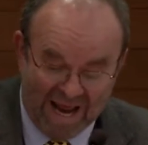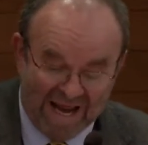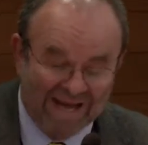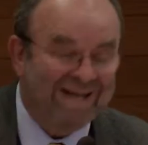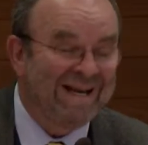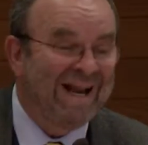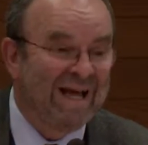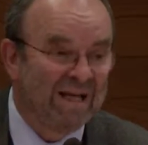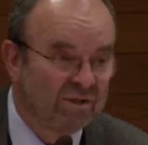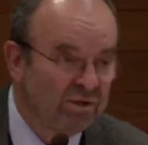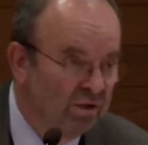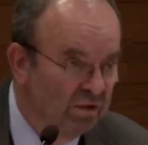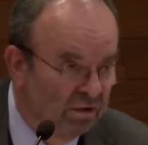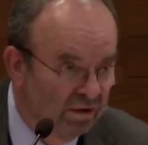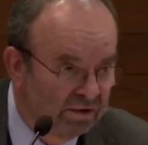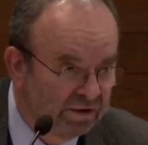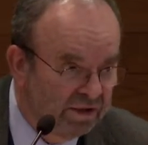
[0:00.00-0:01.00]
and
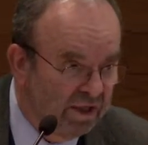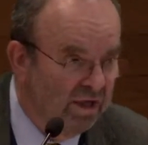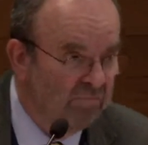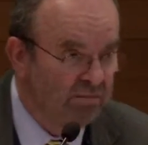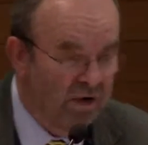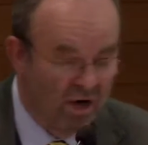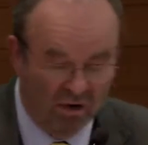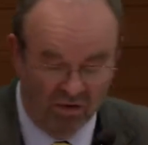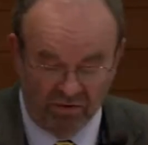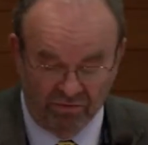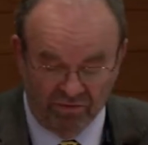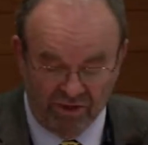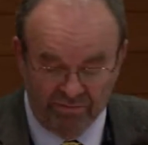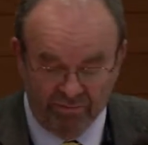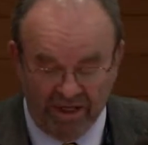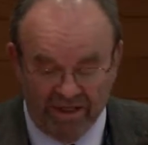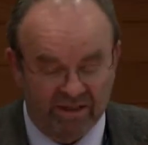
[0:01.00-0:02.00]
nationals about
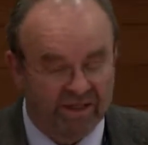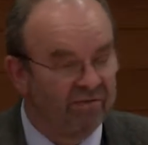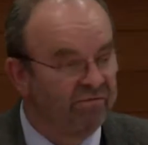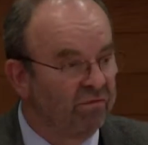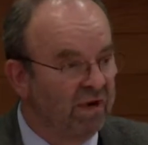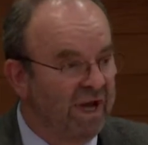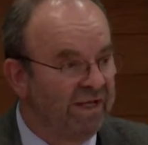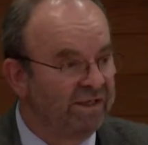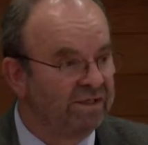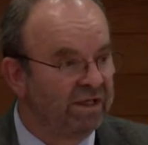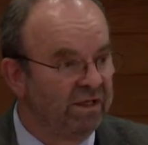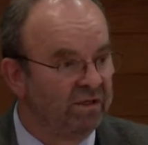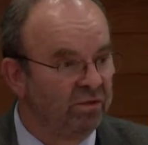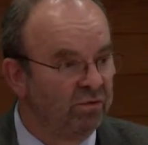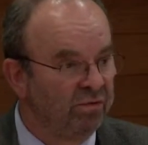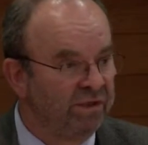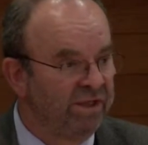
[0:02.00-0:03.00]
respective rights
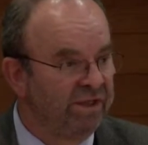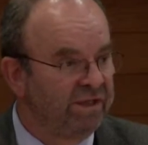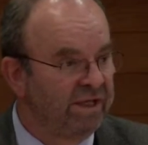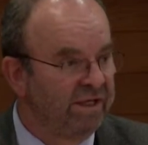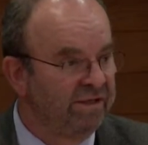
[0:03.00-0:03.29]
and duties.